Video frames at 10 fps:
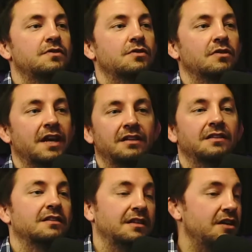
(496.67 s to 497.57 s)
So like
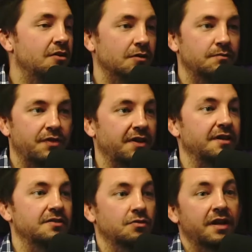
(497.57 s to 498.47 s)
legal things.
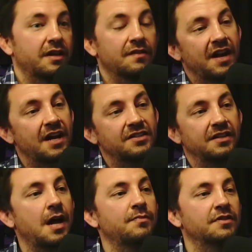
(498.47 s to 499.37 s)
So like if an accident
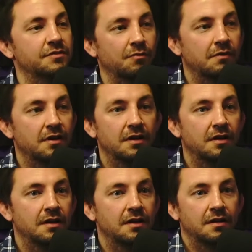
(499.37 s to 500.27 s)
happens,
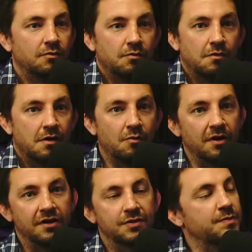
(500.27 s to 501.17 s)
where does
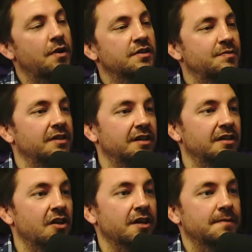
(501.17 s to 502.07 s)
the responsibility
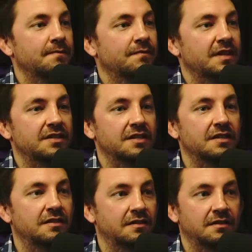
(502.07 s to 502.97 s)
lie? Is it
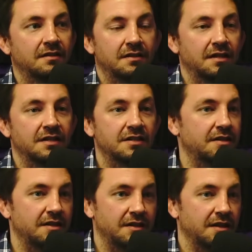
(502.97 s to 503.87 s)
is it
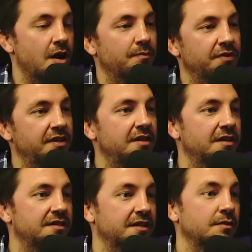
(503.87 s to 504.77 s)
the company? Is
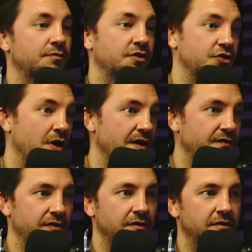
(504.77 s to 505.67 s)
it the
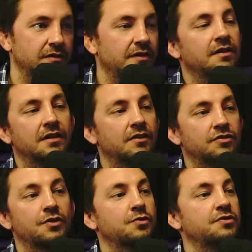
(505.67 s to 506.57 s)
driver? There's all
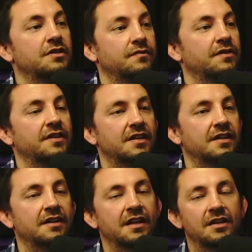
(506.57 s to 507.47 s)
sorts of different things
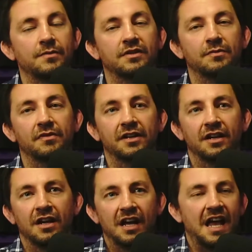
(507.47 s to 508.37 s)
that come into play,
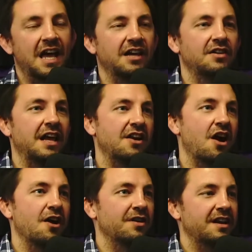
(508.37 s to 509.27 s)
and
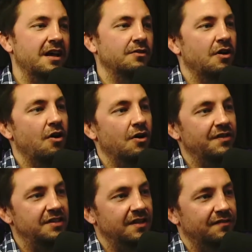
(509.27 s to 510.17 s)
ironing out all these
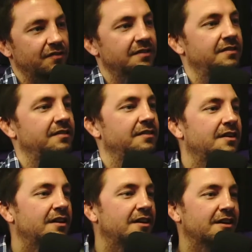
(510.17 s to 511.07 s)
different,
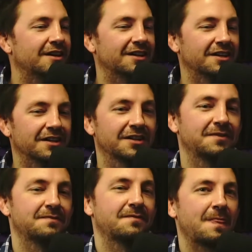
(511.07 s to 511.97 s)
uh,
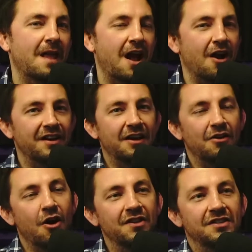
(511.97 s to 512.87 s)
ironing out all
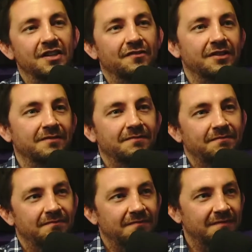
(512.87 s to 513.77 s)
these different
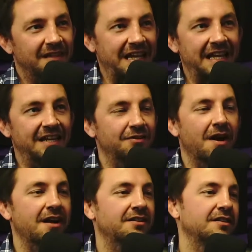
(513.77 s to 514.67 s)
like
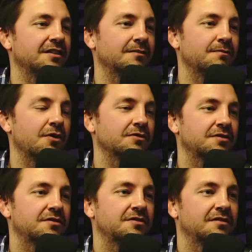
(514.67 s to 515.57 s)
interacting
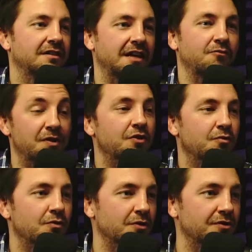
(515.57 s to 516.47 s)
parts, like real
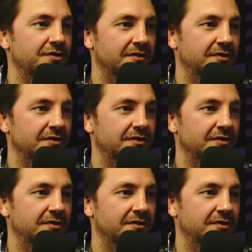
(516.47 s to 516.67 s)
world.